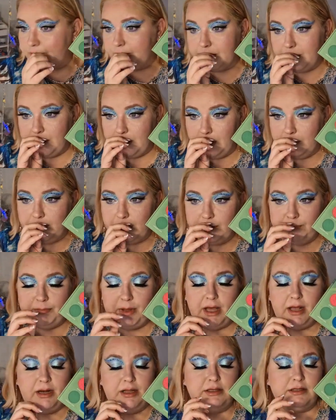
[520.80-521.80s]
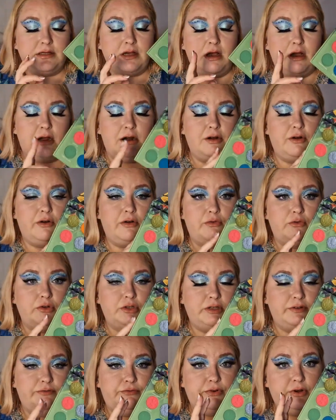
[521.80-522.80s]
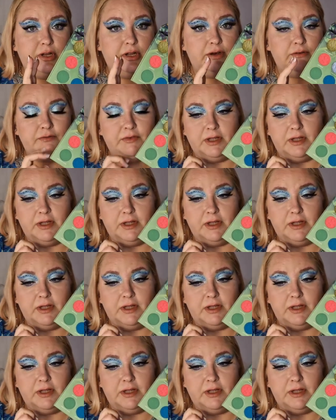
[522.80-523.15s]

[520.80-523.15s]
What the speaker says: NOMAD palettes are cruelty free and